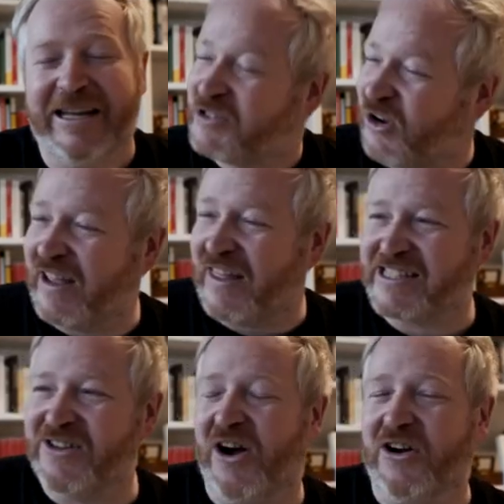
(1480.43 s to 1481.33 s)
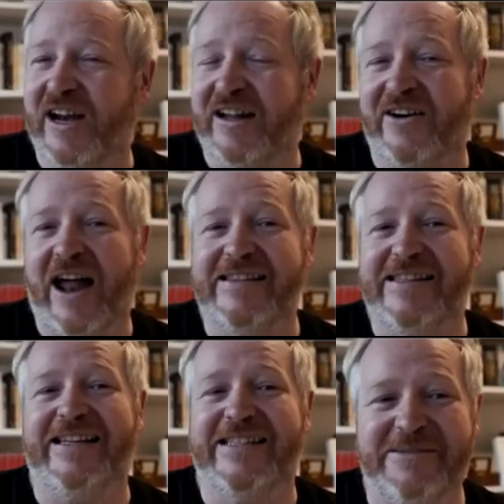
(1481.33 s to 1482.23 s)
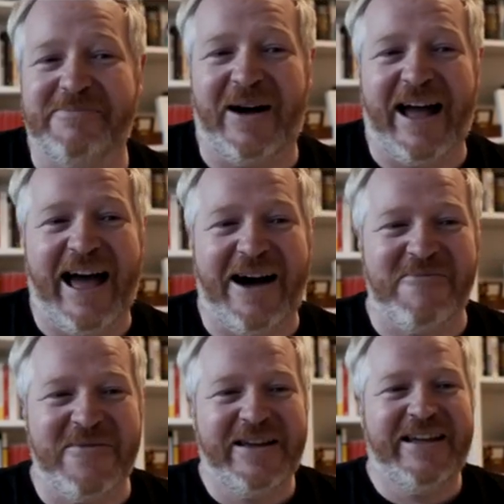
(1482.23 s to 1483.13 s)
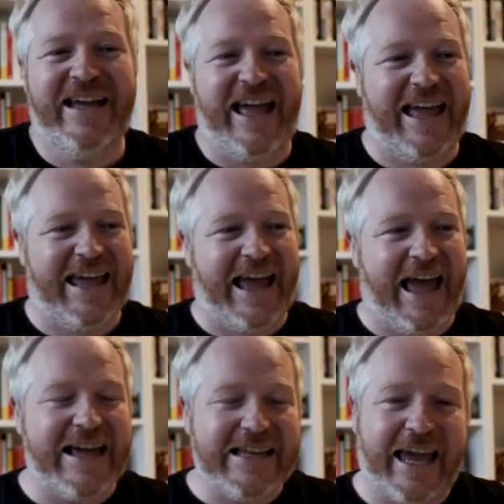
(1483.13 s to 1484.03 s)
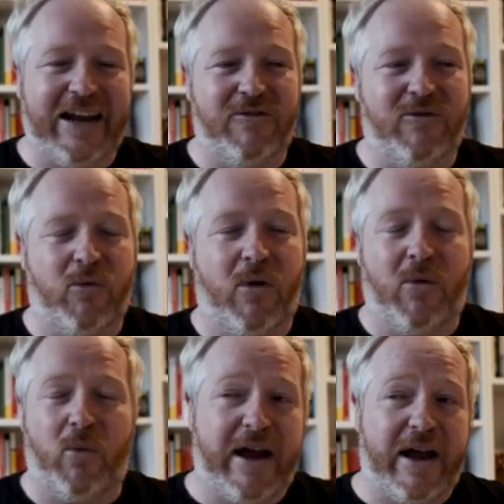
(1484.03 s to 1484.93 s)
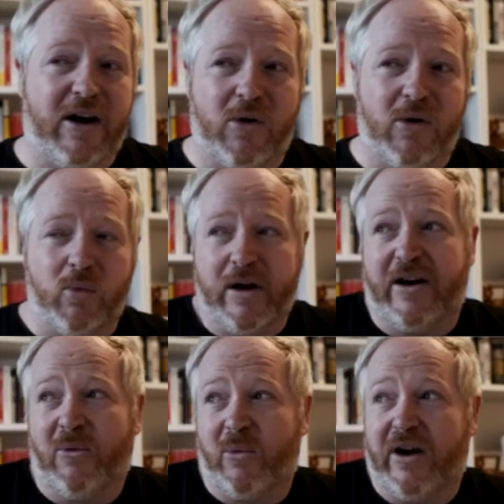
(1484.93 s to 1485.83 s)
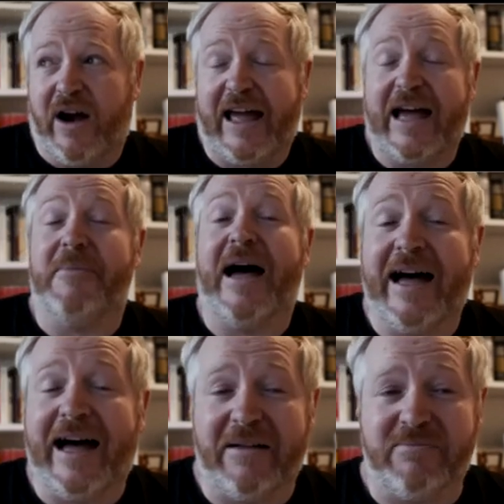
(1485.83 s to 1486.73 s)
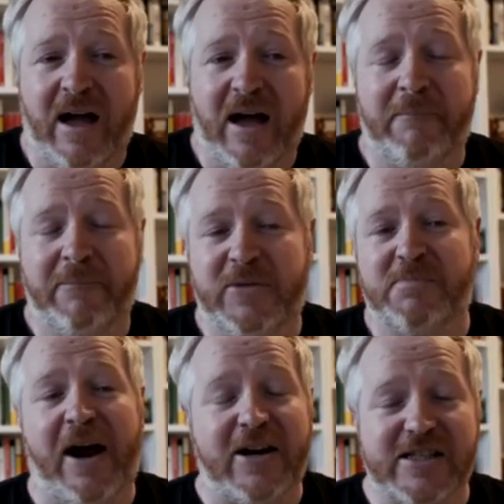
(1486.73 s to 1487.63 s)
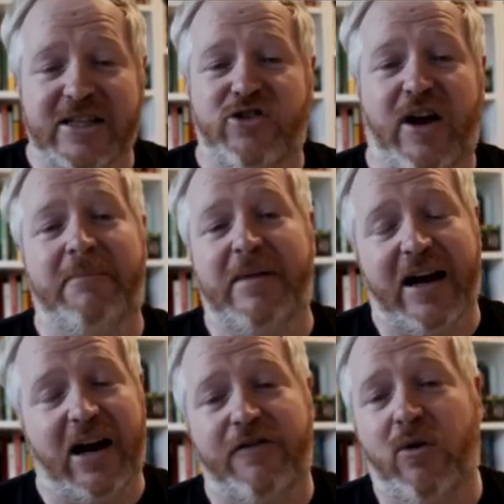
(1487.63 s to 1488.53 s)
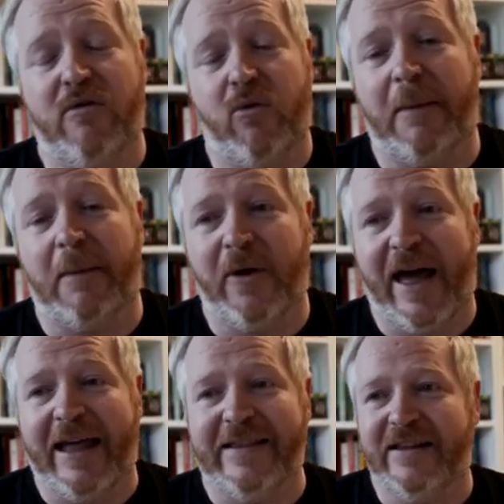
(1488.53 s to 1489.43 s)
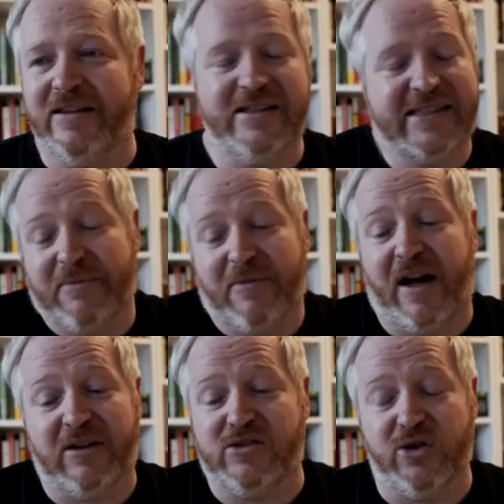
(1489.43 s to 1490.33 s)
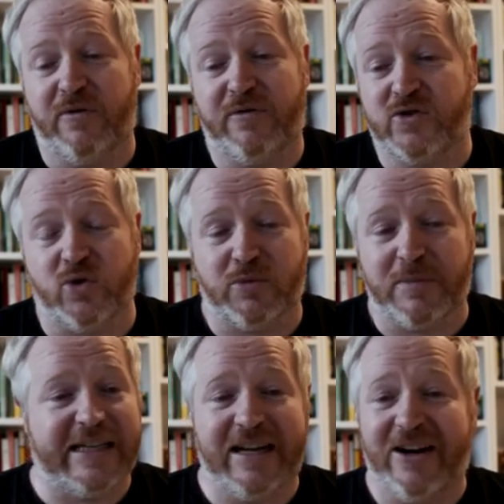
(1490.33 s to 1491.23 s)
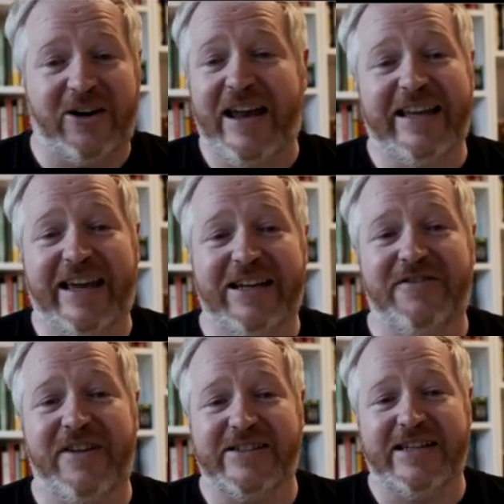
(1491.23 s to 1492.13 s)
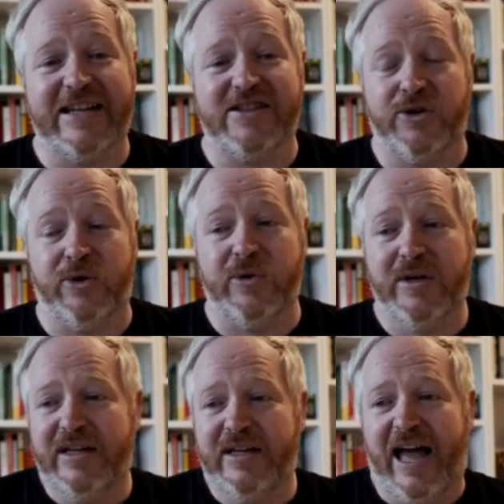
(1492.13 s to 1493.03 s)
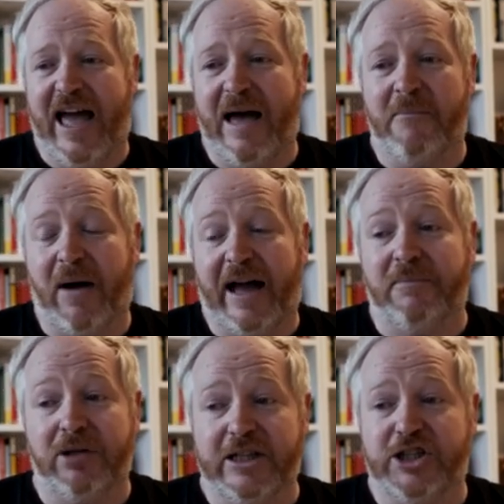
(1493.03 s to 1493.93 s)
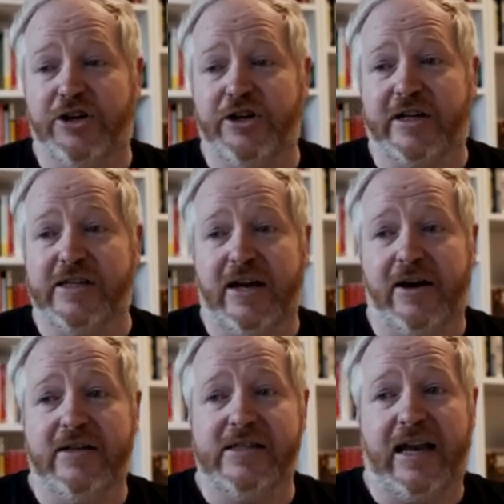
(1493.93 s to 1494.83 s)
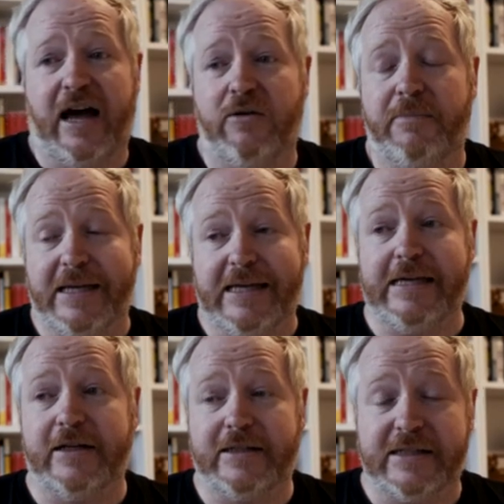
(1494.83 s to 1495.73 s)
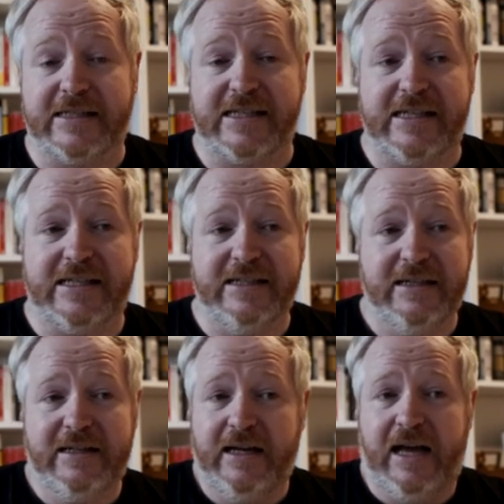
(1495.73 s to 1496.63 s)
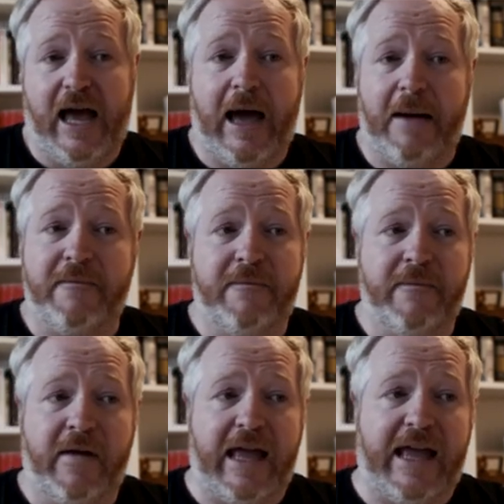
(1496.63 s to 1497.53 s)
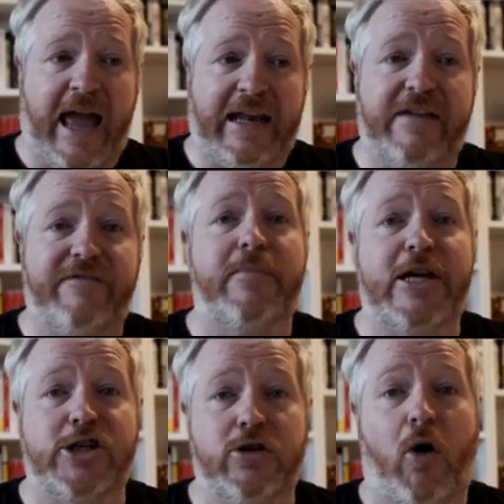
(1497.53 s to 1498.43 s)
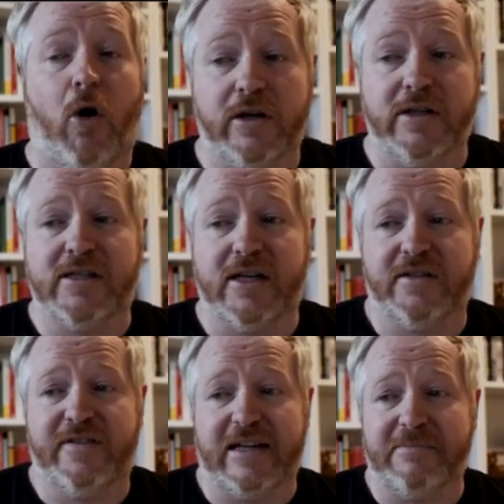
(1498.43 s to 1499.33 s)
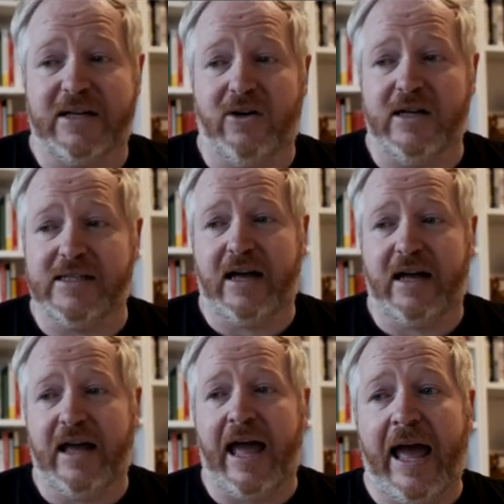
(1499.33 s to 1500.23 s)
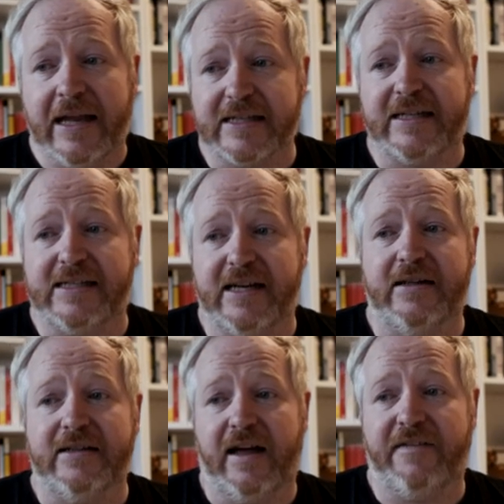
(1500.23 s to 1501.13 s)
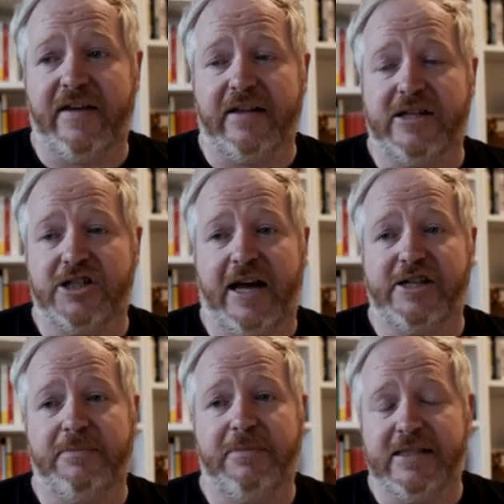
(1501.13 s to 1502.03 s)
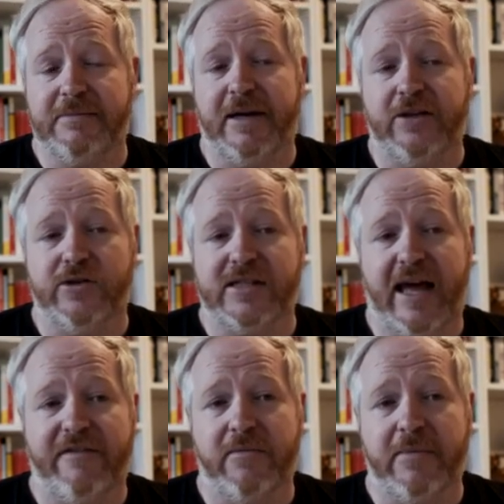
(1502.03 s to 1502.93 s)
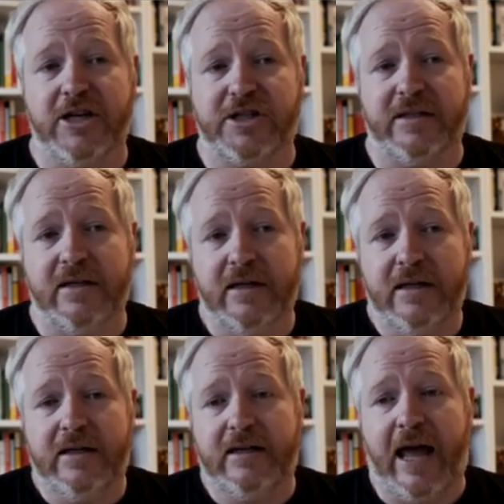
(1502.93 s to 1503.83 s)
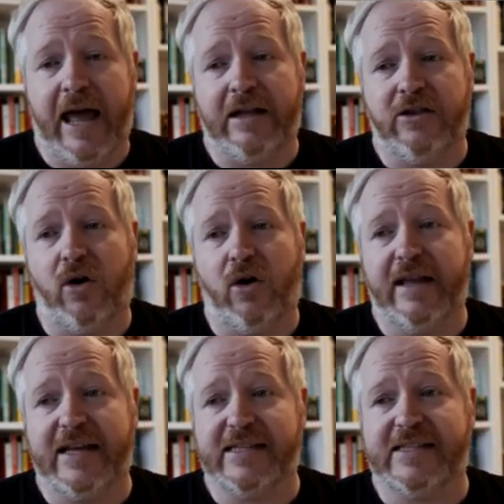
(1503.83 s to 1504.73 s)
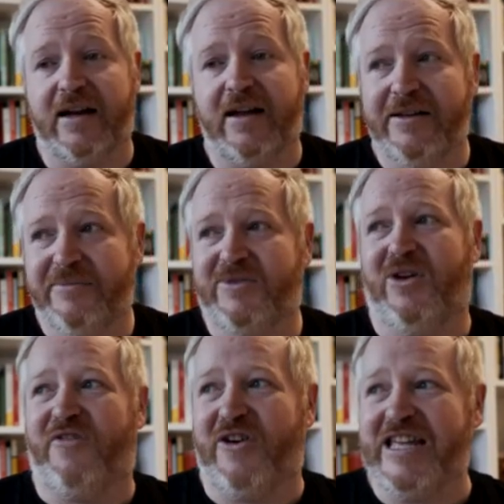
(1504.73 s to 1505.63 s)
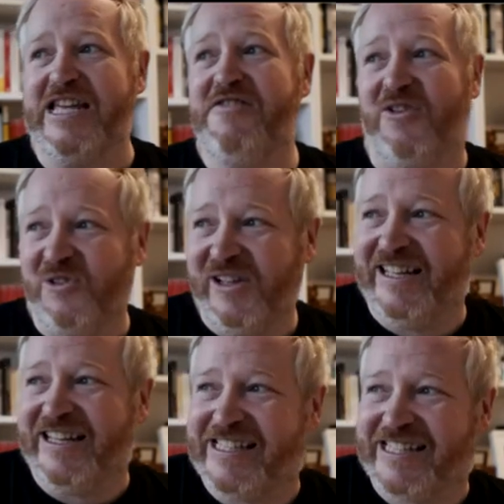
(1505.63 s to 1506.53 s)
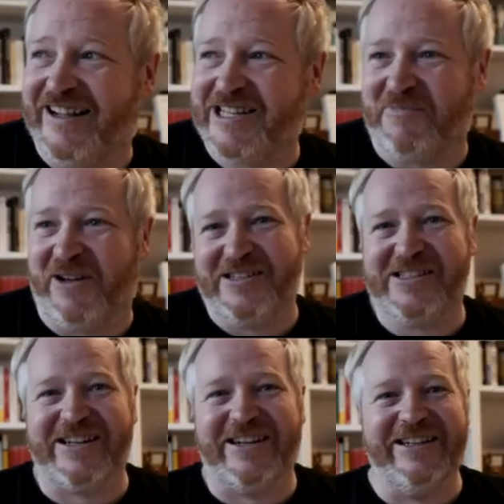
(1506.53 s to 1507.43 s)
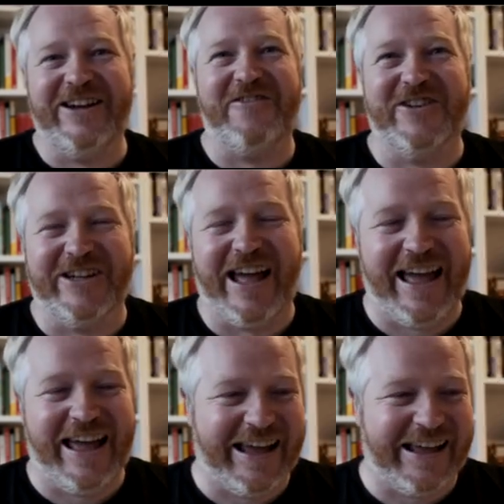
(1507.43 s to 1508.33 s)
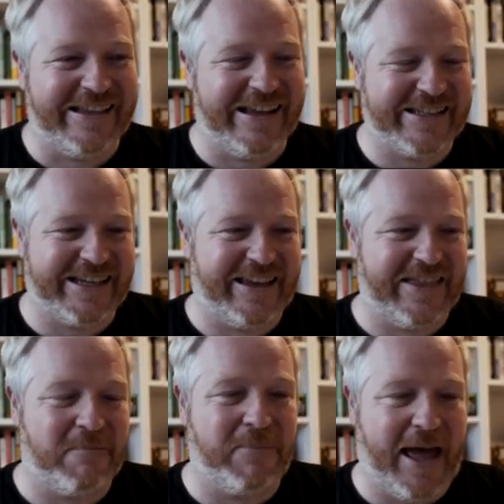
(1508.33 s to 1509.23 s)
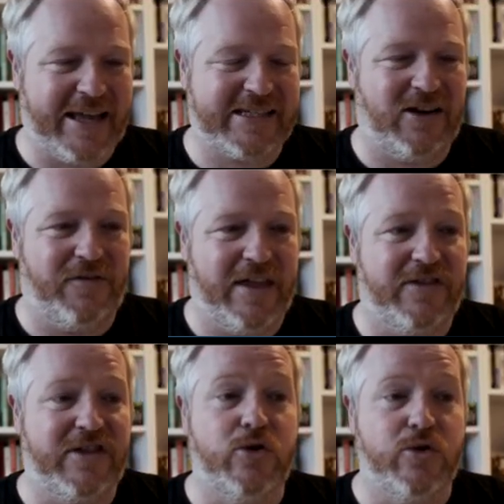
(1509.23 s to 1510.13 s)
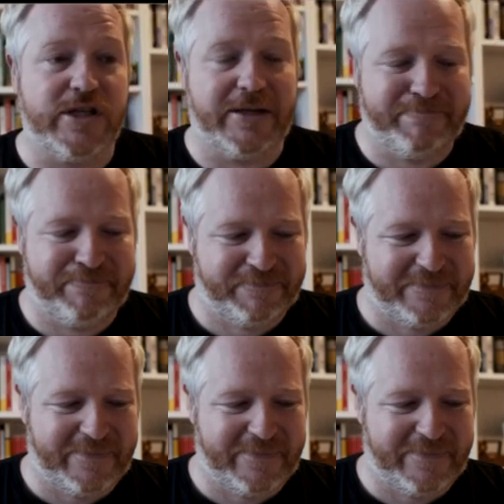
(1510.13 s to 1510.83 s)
I'm sorry that's not a great grand answer, but um, it is kind of where where where I am at. I, I just personally try and be careful with what I put in. The same if I do social media or any kind of internet tool. Um, but I completely share your concerns, and I would be eager to see um a, any information on such a thing, because it is a concern. I think that ChatGPT might use that information, uh, not necessarily not for evil as such, but certainly not for uh, necessarily the best of the the user.